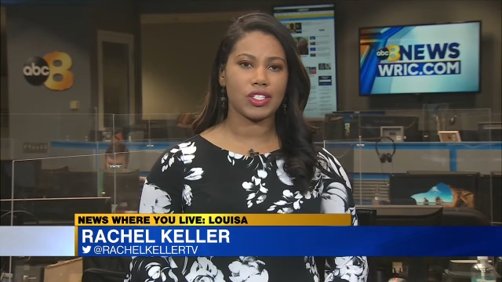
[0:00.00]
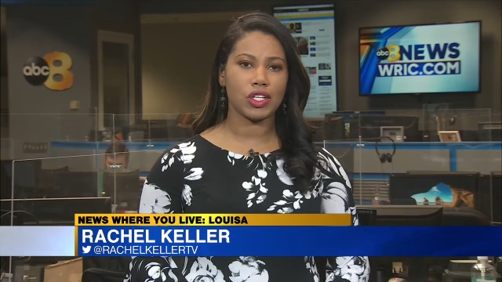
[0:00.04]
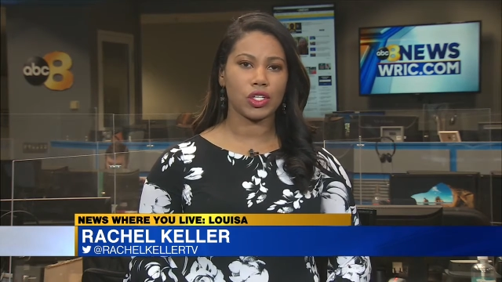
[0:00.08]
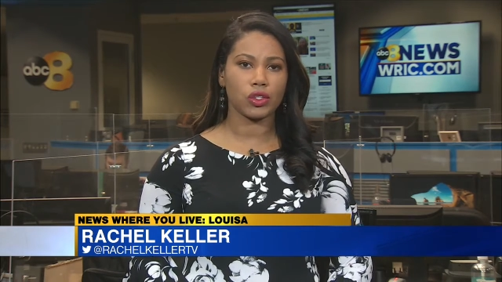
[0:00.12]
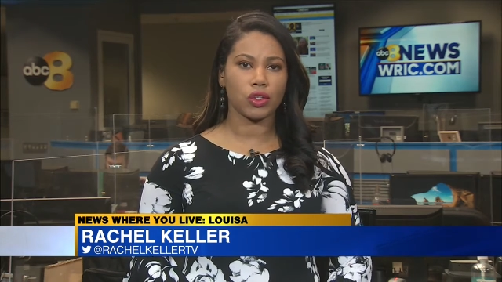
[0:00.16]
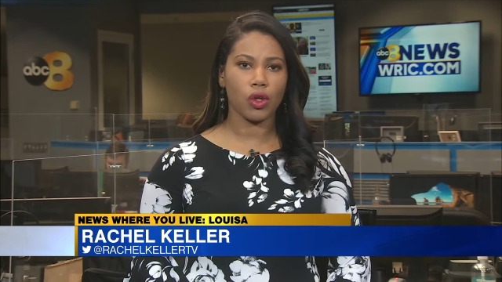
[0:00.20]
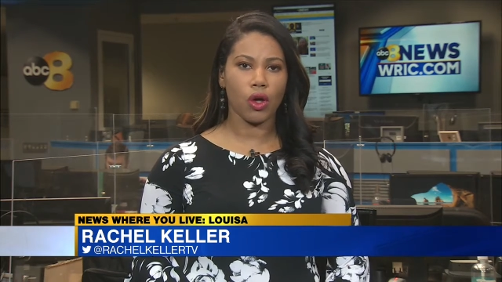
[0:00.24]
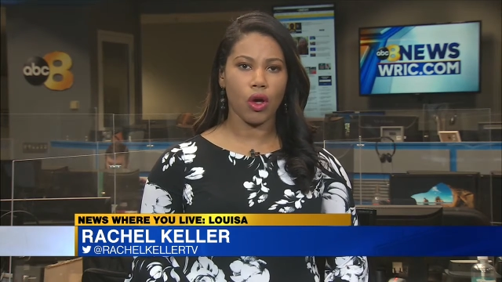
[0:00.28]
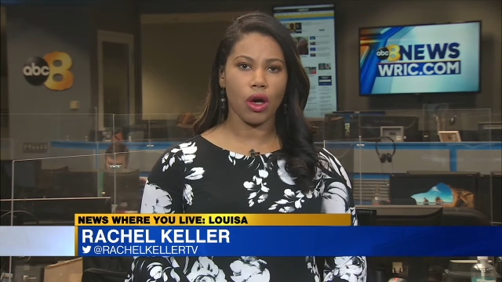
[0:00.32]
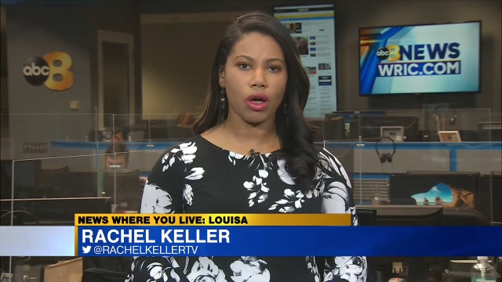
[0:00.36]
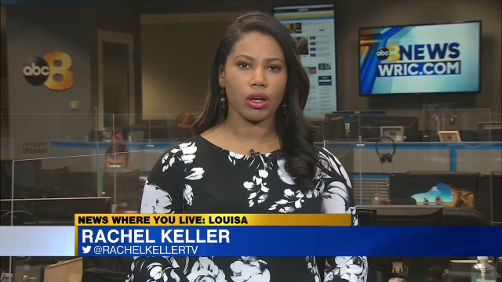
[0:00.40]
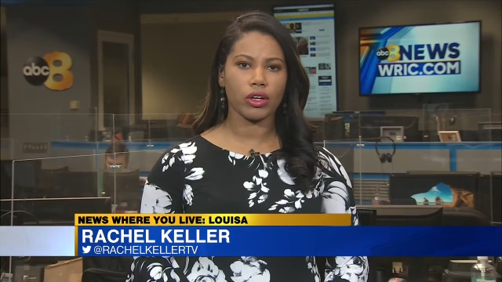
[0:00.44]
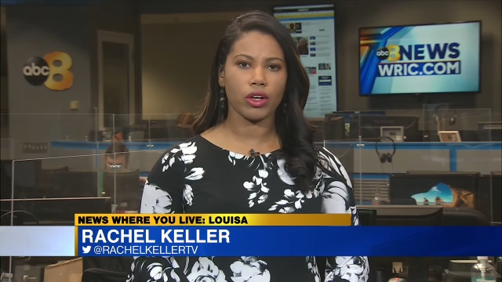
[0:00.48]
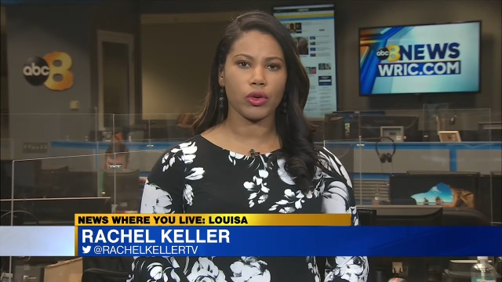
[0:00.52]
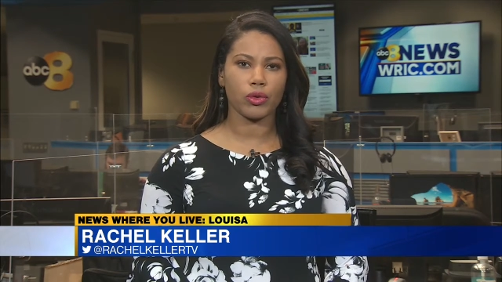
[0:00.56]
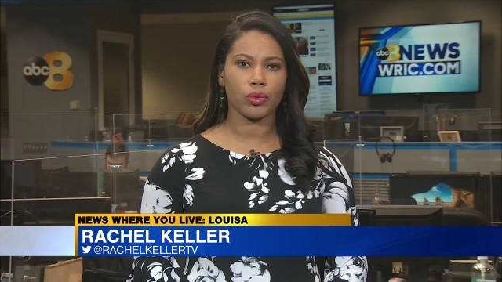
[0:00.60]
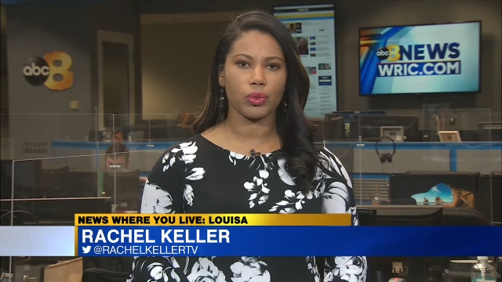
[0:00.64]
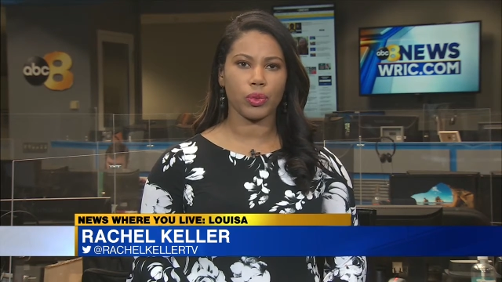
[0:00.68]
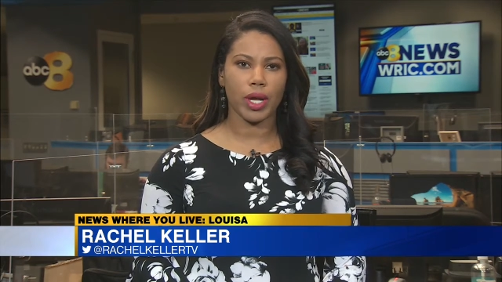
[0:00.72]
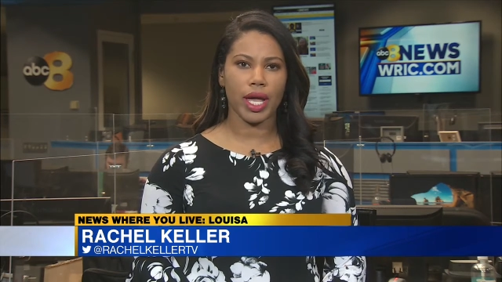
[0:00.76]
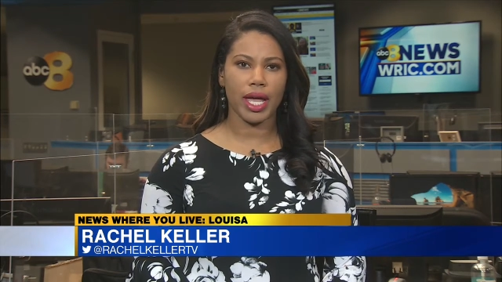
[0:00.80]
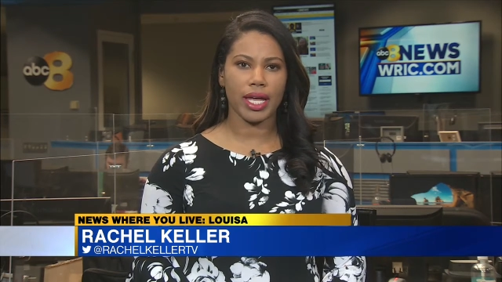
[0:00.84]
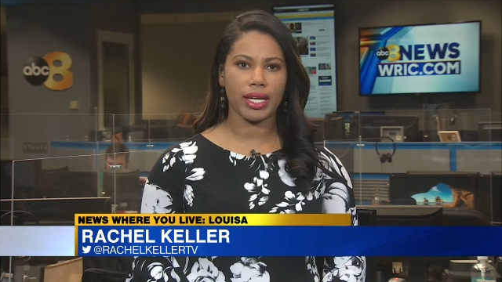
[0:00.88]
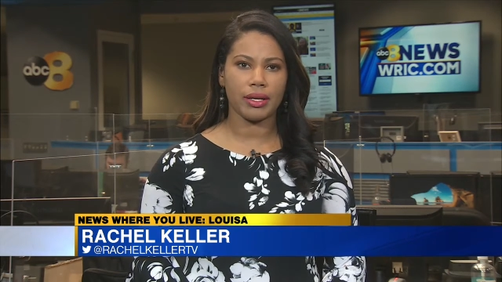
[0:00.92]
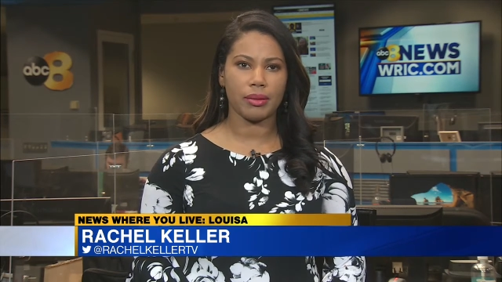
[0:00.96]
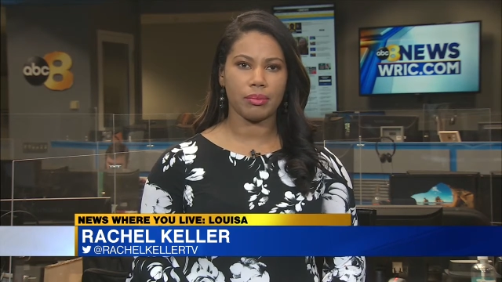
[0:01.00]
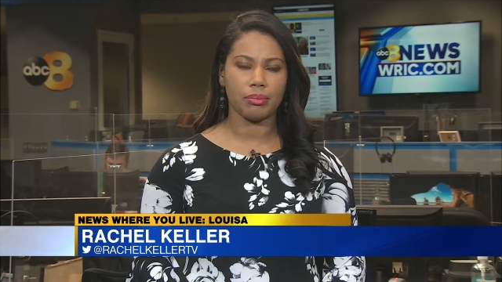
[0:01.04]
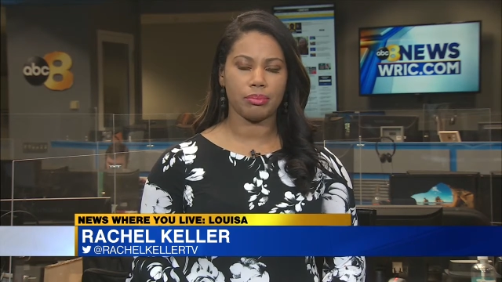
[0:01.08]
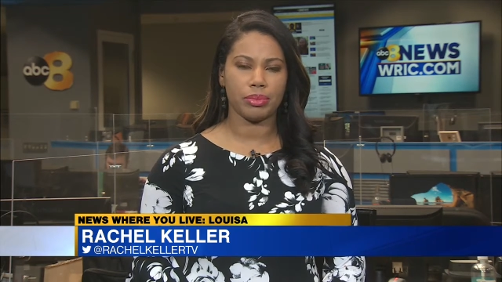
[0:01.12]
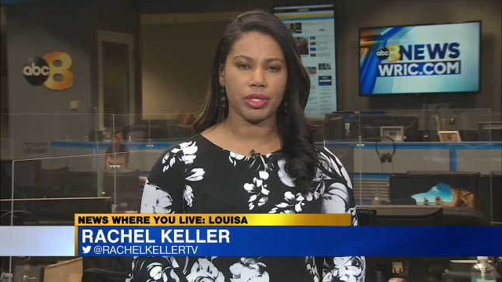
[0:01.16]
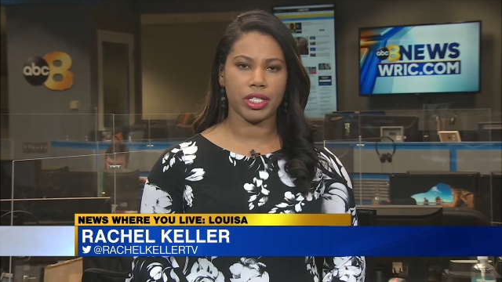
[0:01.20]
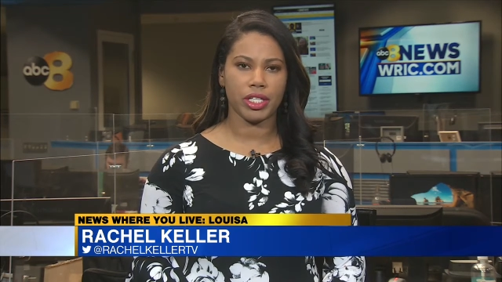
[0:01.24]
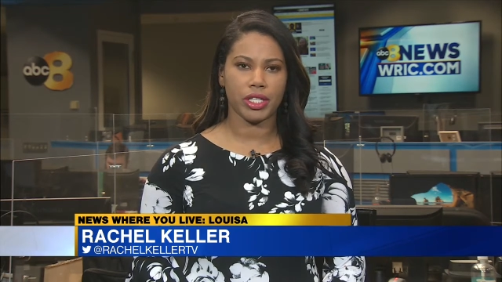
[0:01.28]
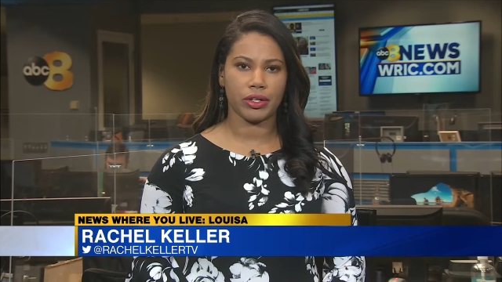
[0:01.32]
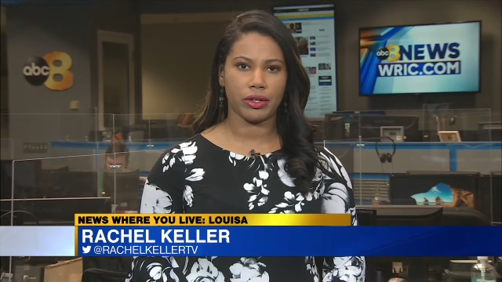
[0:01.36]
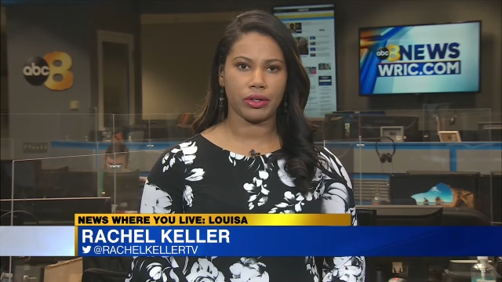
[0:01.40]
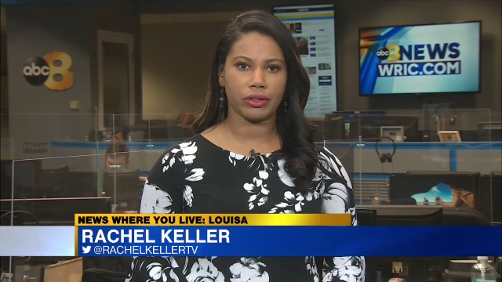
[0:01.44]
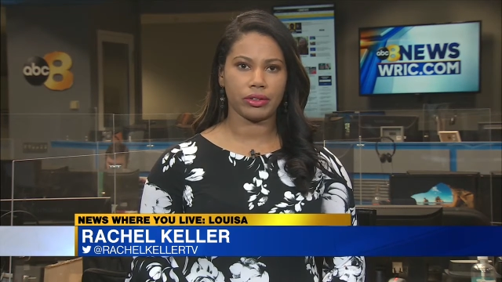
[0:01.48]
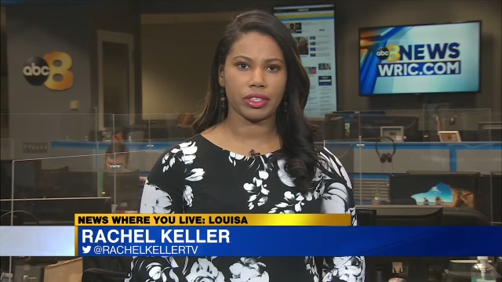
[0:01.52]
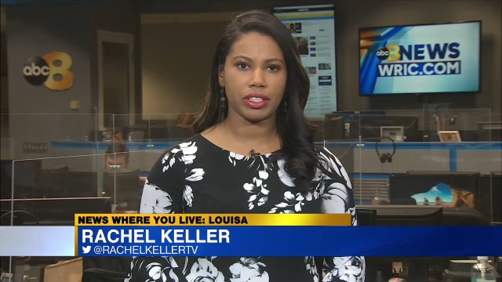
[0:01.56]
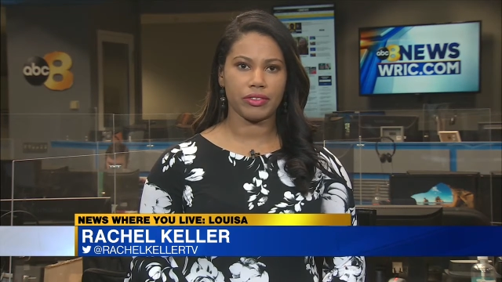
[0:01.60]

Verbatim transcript: a long red beard.